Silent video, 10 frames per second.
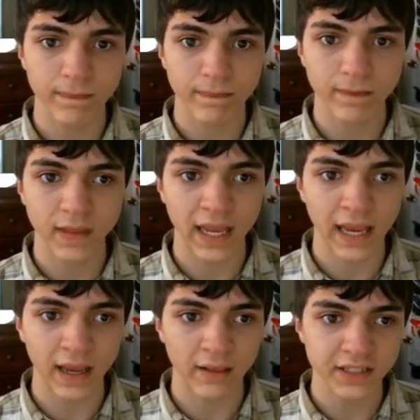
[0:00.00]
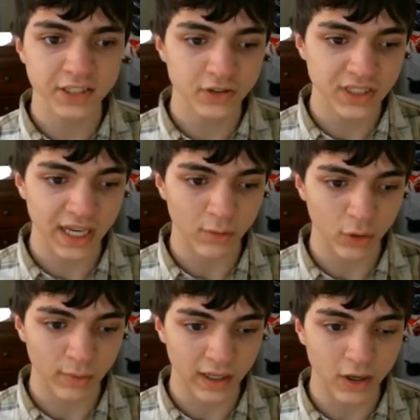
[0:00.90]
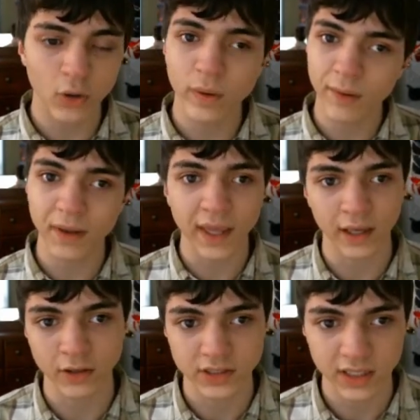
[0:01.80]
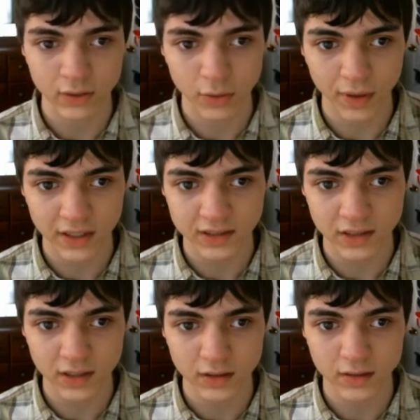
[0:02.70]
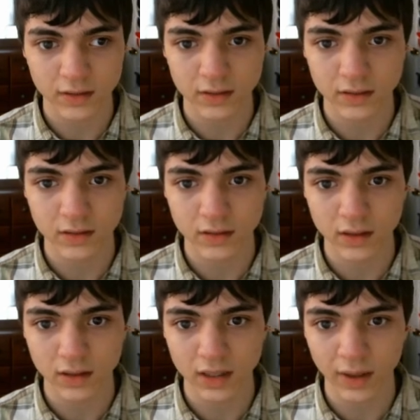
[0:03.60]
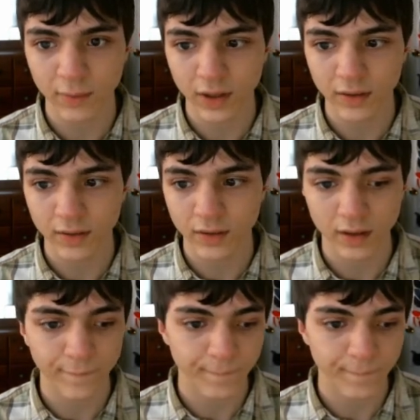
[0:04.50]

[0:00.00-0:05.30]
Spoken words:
nah, let's use that ROBLOX. Oh wait, we can't use that ROBLOX link. Can we? No.